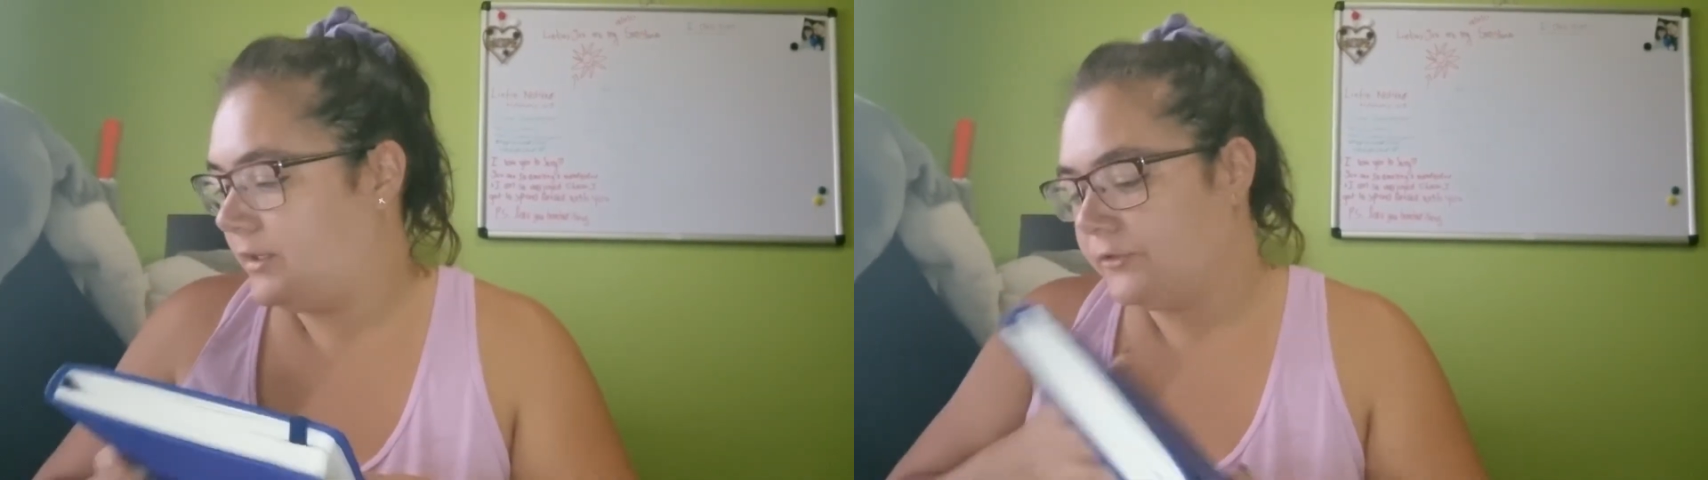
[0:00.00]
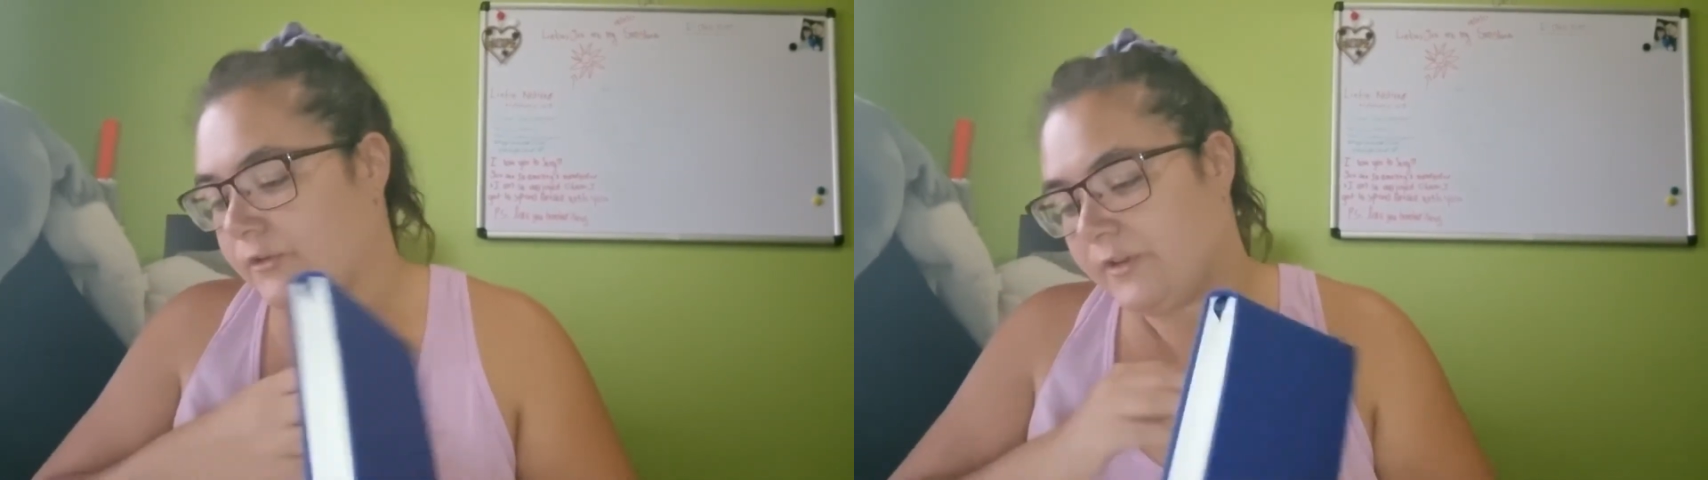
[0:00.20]

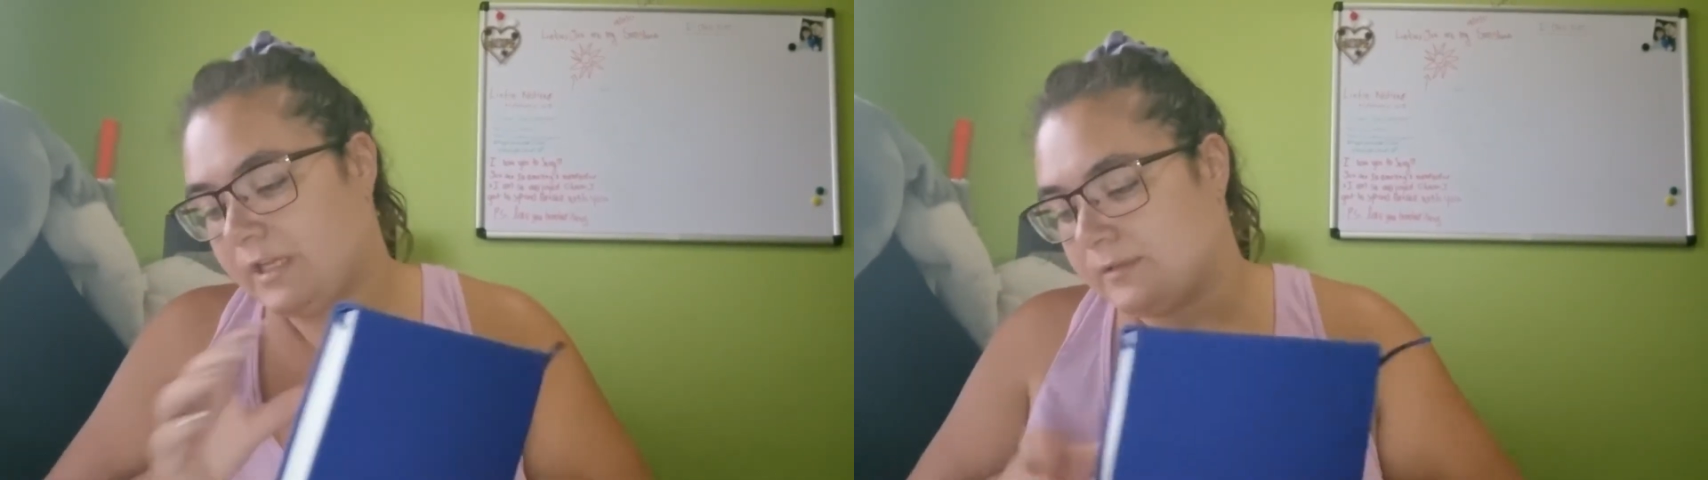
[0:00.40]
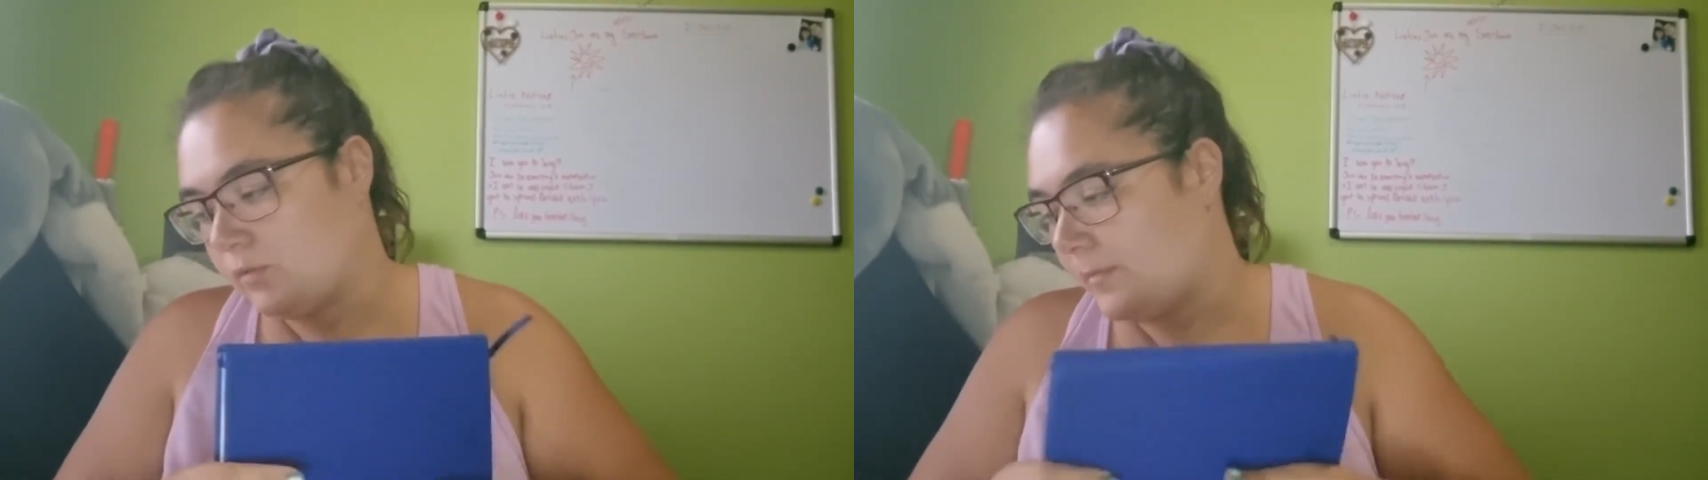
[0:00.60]
So
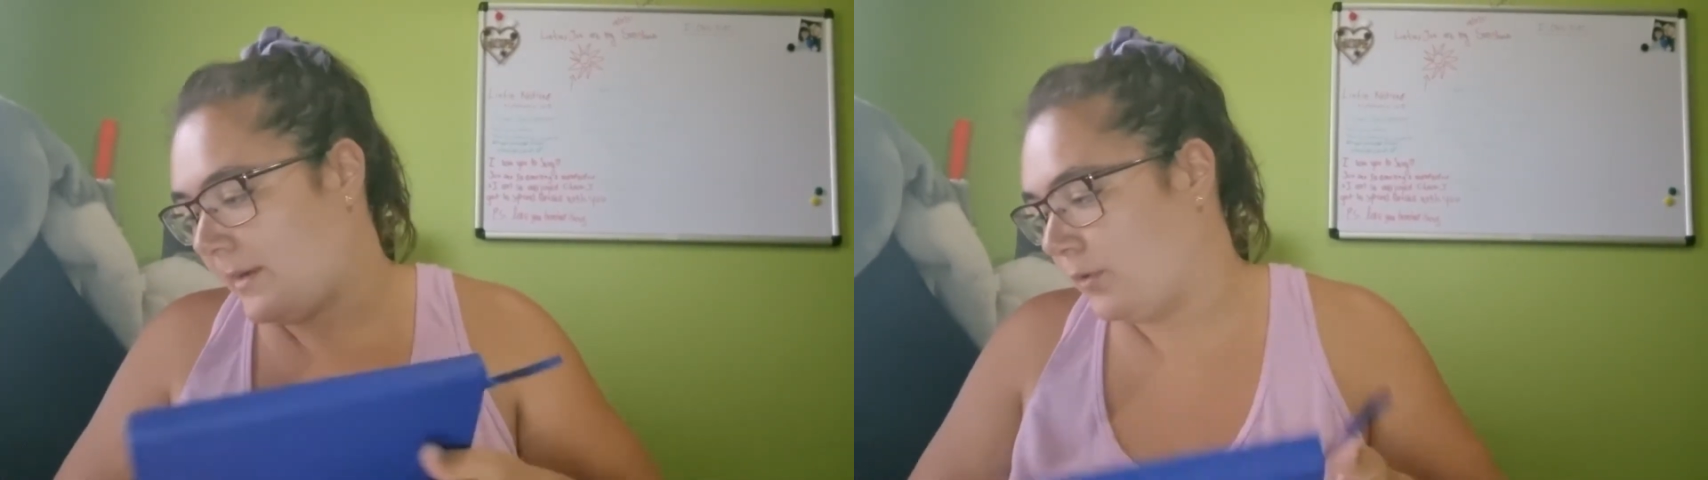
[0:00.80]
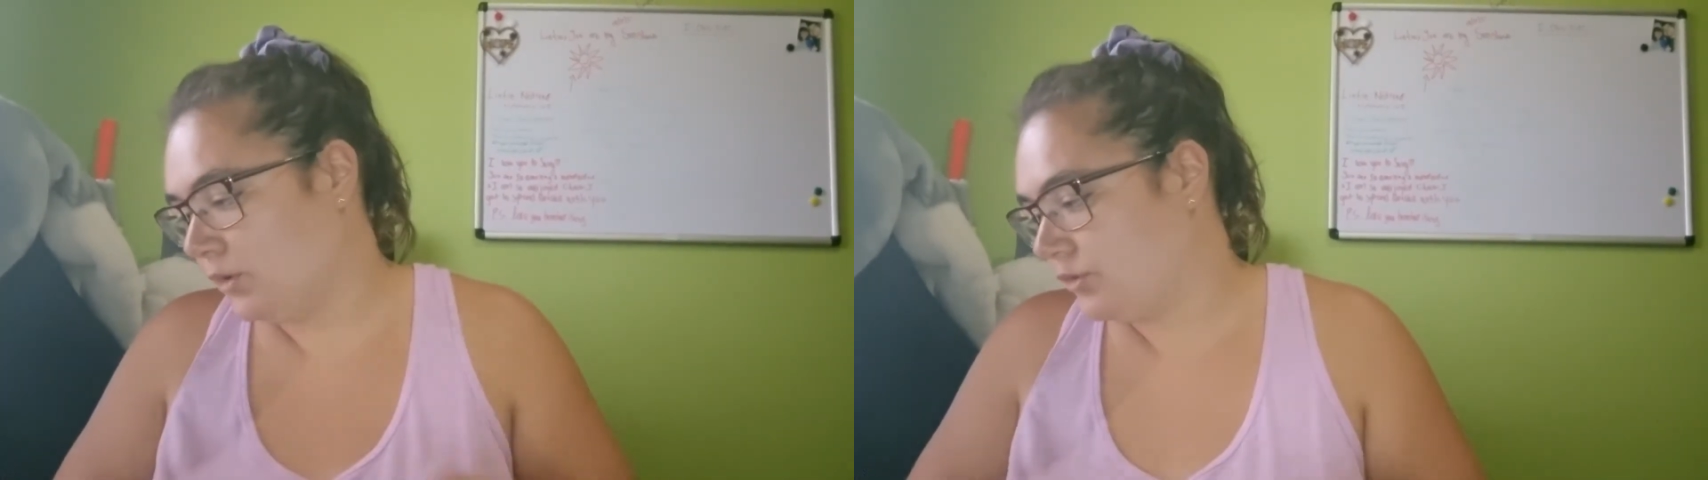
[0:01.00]
there's all my
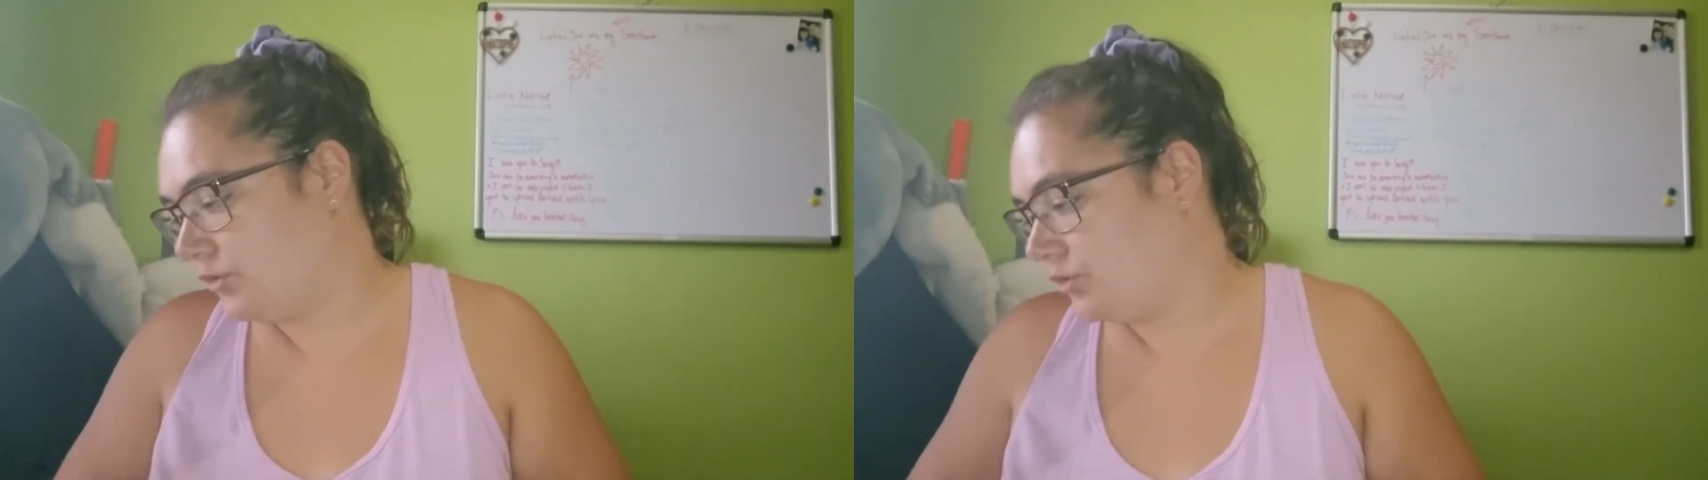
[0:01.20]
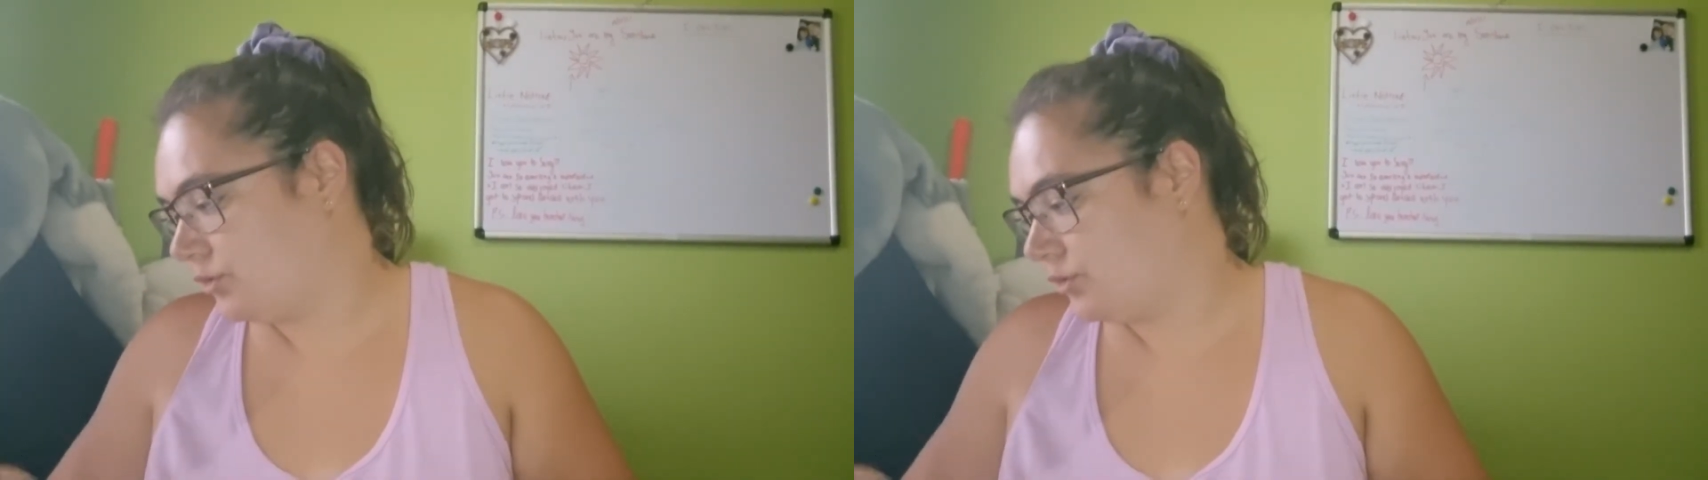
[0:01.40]
books.